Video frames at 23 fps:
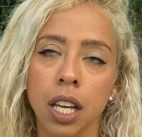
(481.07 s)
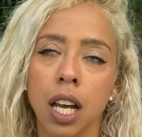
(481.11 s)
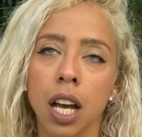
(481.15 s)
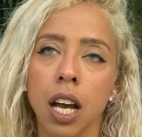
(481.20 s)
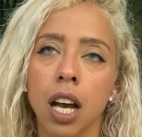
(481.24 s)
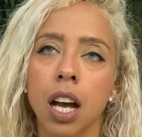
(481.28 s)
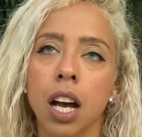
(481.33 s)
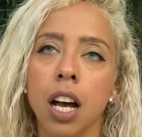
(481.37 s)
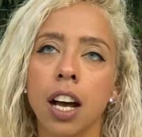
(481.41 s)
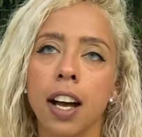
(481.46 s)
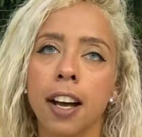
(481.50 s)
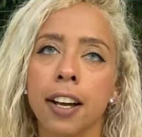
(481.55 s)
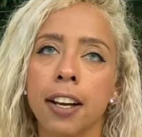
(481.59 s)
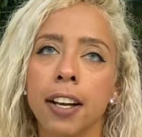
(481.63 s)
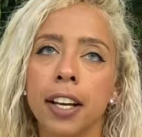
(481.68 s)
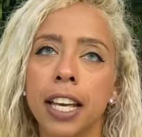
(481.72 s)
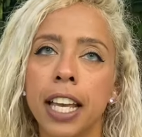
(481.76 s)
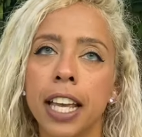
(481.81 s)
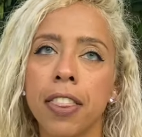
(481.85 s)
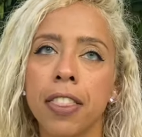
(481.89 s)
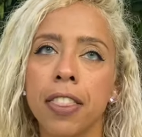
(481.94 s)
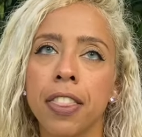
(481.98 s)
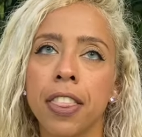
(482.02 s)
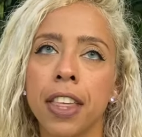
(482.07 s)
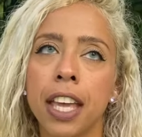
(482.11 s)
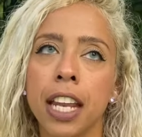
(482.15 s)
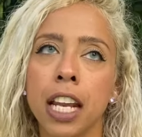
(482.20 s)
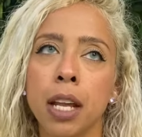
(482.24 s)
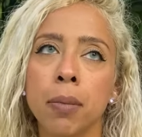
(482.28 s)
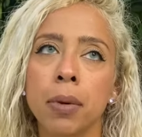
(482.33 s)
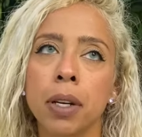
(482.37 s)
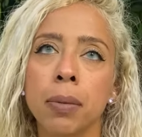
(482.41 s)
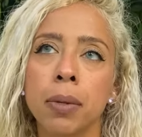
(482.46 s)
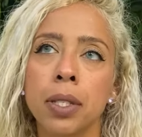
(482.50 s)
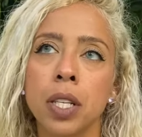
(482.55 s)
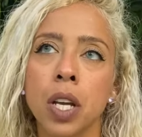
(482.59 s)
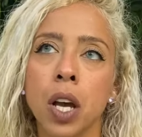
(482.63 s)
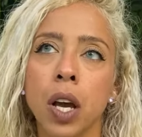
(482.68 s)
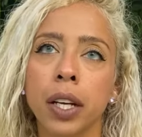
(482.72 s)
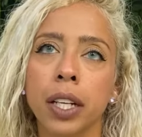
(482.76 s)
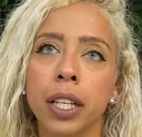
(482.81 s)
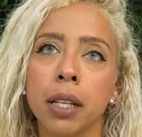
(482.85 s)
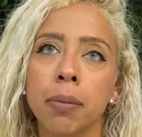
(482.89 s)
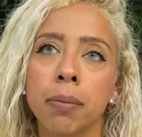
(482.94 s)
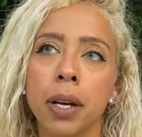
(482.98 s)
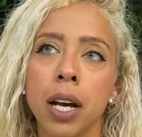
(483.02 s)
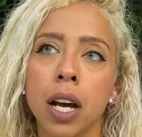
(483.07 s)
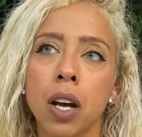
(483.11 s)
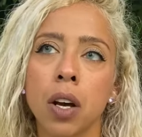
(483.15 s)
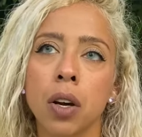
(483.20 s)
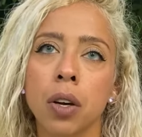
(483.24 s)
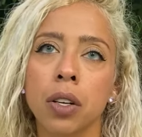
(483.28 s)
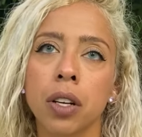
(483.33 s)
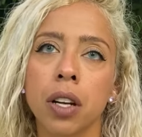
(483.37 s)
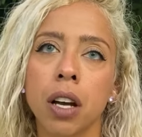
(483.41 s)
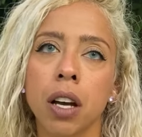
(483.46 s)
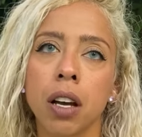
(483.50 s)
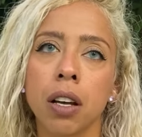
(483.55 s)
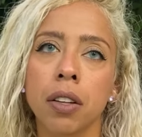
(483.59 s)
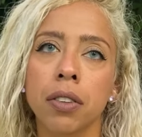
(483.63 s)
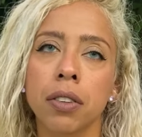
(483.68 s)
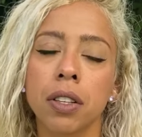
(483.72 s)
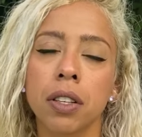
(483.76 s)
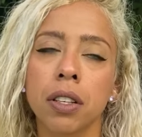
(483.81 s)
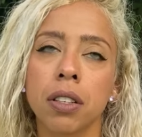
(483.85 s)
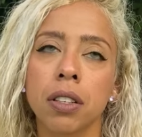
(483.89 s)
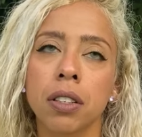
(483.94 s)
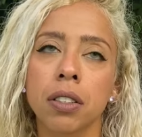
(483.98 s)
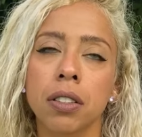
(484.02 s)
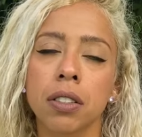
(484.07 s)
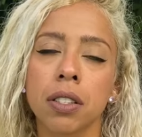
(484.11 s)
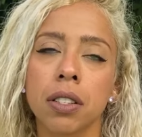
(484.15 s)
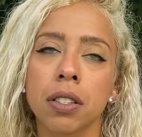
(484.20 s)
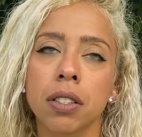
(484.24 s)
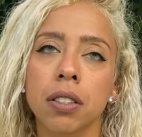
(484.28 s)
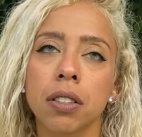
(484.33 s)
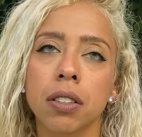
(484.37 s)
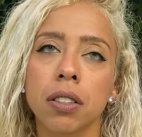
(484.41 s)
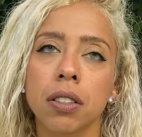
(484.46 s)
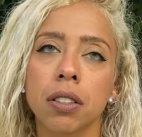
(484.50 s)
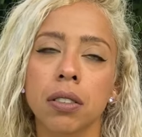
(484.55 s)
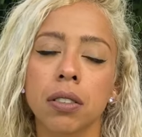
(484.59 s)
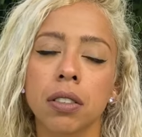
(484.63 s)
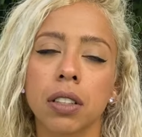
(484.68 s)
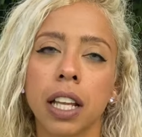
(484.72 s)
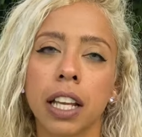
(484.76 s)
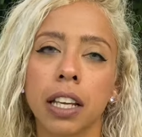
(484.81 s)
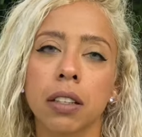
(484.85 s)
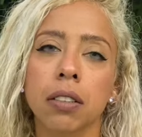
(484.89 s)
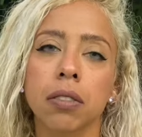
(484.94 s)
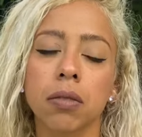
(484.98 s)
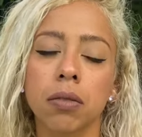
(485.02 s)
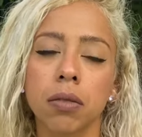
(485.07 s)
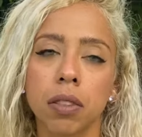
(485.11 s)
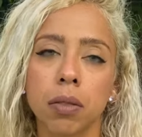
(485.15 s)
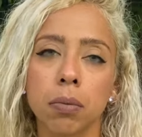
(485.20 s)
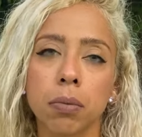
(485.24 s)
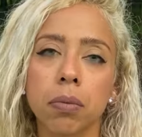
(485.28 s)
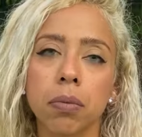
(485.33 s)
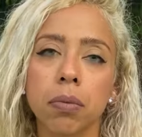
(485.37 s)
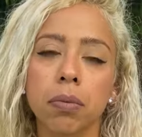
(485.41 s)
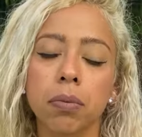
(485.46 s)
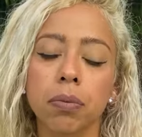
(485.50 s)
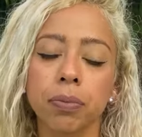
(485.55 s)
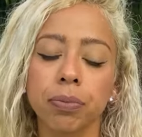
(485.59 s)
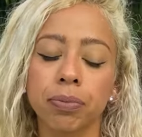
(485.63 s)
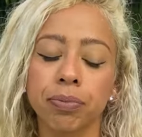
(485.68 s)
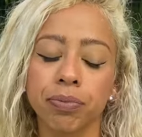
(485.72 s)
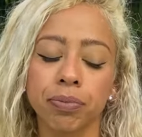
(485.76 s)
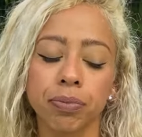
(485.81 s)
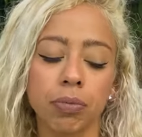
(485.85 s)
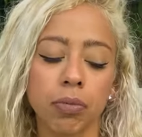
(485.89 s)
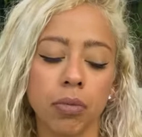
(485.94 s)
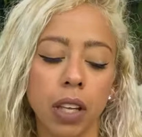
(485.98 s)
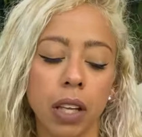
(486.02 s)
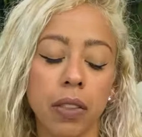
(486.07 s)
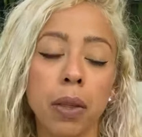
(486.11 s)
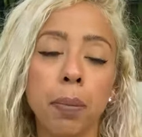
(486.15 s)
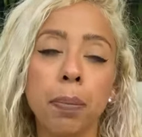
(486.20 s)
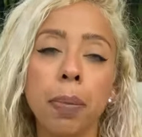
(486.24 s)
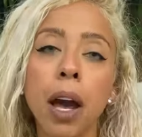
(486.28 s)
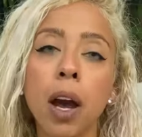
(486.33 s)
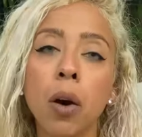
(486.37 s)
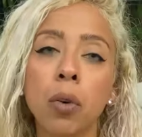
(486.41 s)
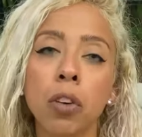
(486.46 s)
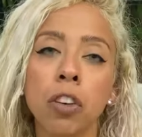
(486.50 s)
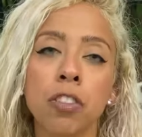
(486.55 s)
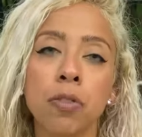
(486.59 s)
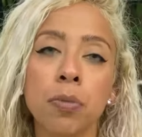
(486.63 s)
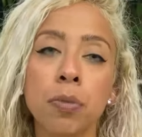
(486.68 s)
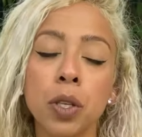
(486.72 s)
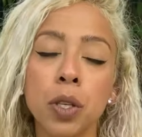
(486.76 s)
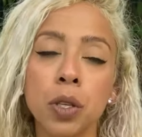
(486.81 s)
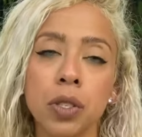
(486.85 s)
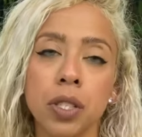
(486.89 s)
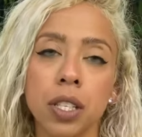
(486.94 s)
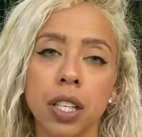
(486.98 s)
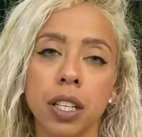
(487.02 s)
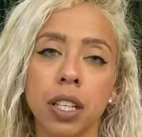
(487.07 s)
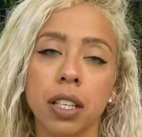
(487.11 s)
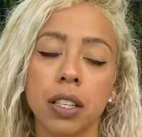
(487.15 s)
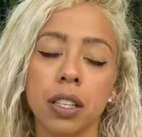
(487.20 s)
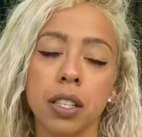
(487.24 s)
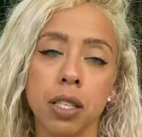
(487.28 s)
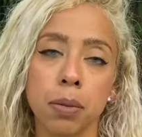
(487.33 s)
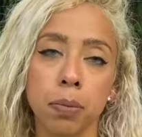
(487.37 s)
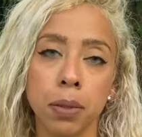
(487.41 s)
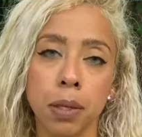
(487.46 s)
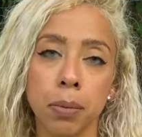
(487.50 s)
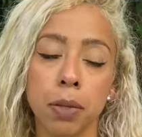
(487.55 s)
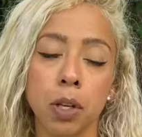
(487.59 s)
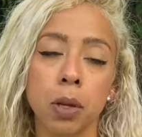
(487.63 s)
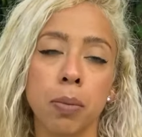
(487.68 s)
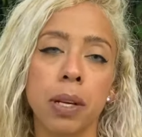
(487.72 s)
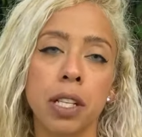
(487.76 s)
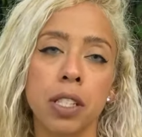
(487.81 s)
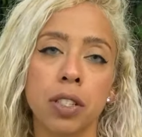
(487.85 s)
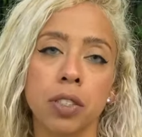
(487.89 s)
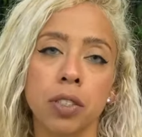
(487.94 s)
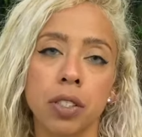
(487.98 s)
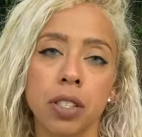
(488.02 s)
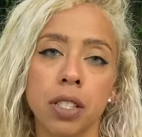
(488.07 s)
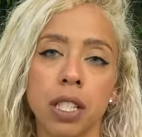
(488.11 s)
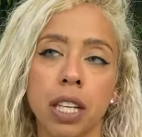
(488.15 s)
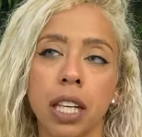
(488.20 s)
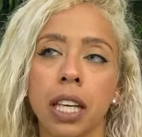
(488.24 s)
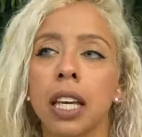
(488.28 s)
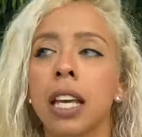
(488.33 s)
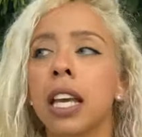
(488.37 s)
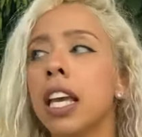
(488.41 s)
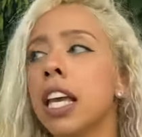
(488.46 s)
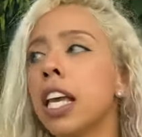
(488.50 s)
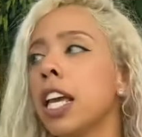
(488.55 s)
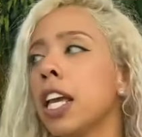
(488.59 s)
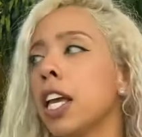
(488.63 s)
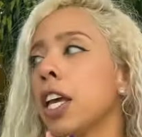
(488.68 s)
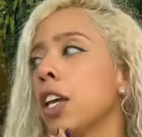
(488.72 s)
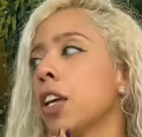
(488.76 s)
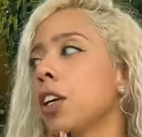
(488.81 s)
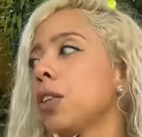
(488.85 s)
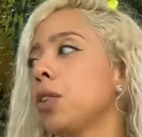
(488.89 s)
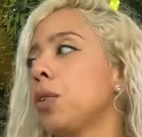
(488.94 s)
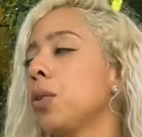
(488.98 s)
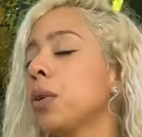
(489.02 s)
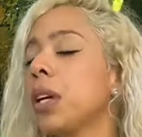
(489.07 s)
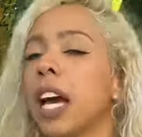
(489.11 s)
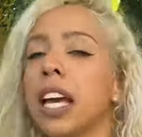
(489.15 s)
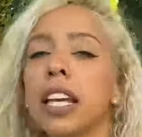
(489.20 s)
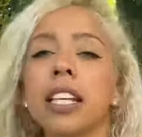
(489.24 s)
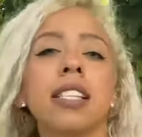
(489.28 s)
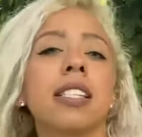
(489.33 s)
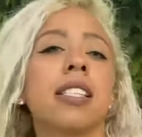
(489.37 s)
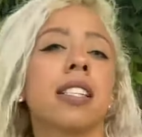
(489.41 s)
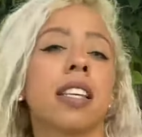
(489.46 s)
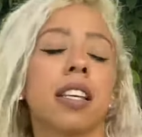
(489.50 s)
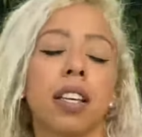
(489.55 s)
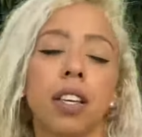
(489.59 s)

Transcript: Uh, and then I'm going to be talking about uh, the like the power of music and the subliminal messages. Like, you guys,